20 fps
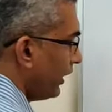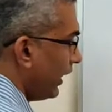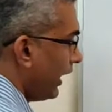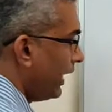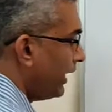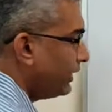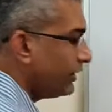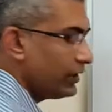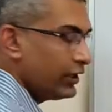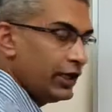
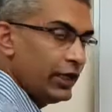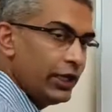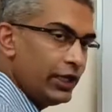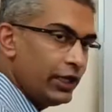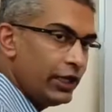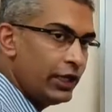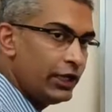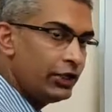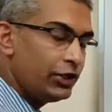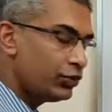8
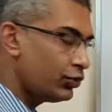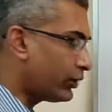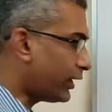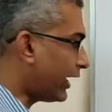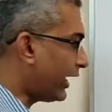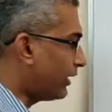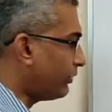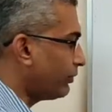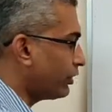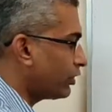into
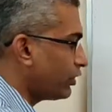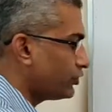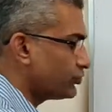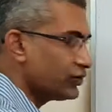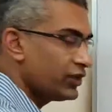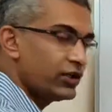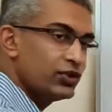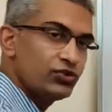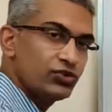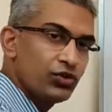9 because
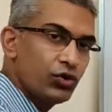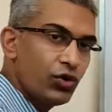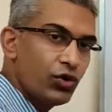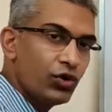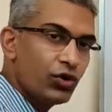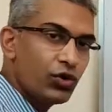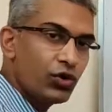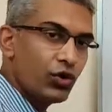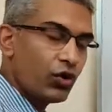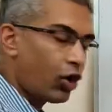there is
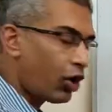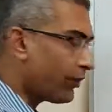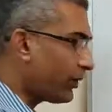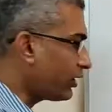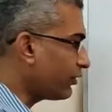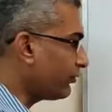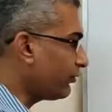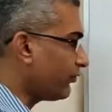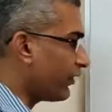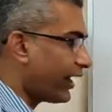no
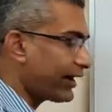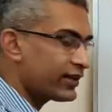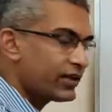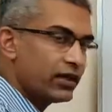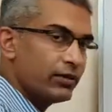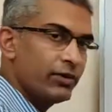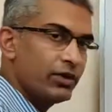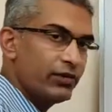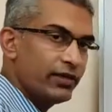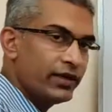common factor
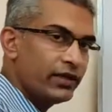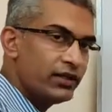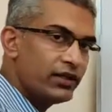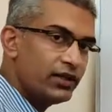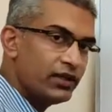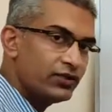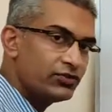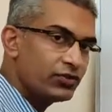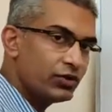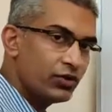between
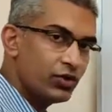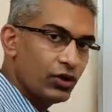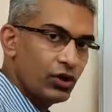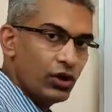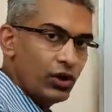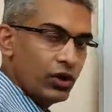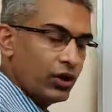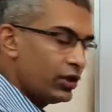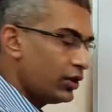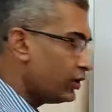these. So
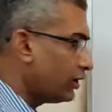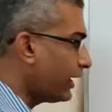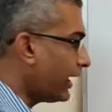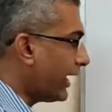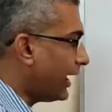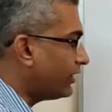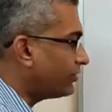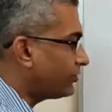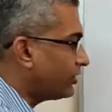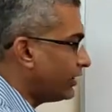the
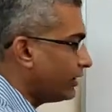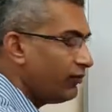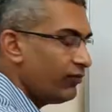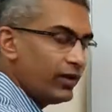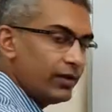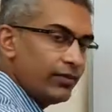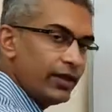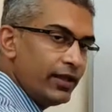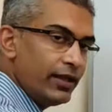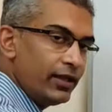LCM
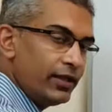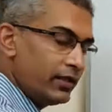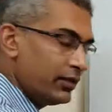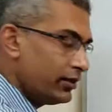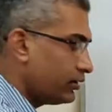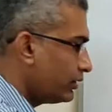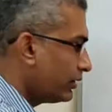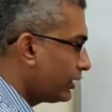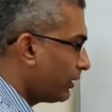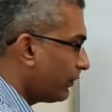will be
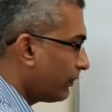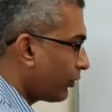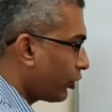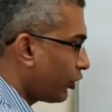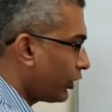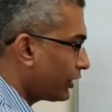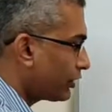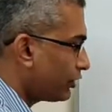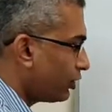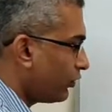the
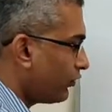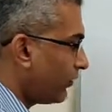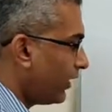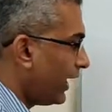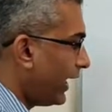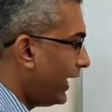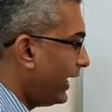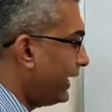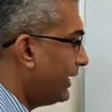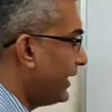product of
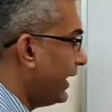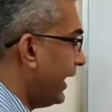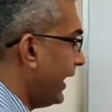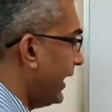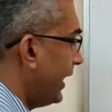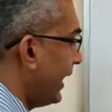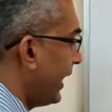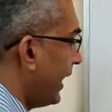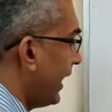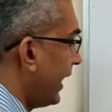8
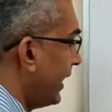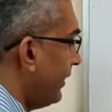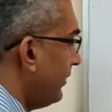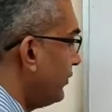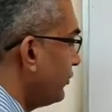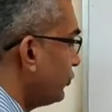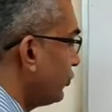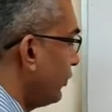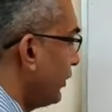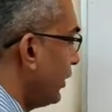and 9.
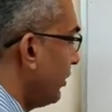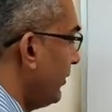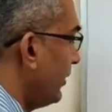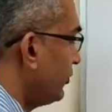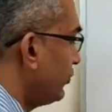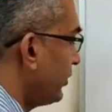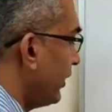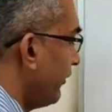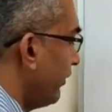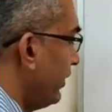So it will be
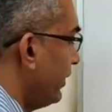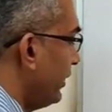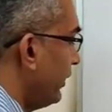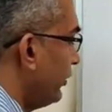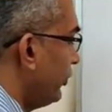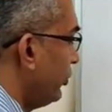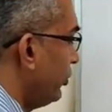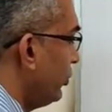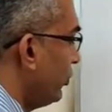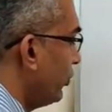
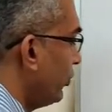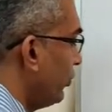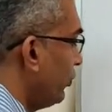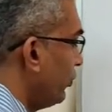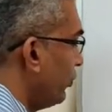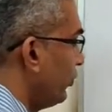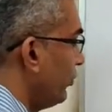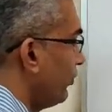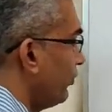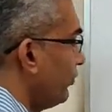72.